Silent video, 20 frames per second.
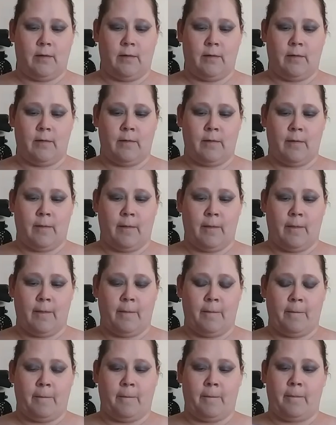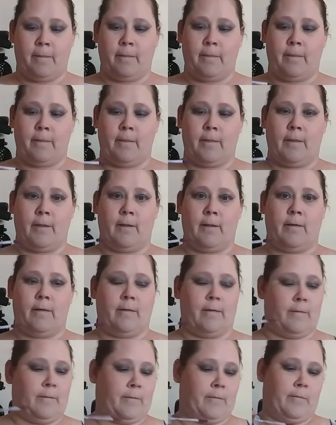
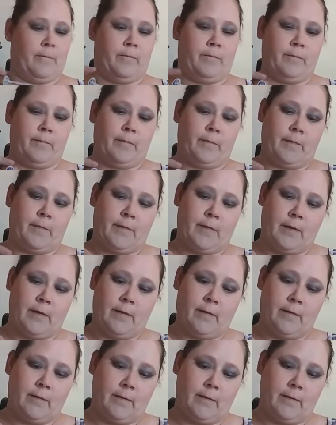(no one is talking)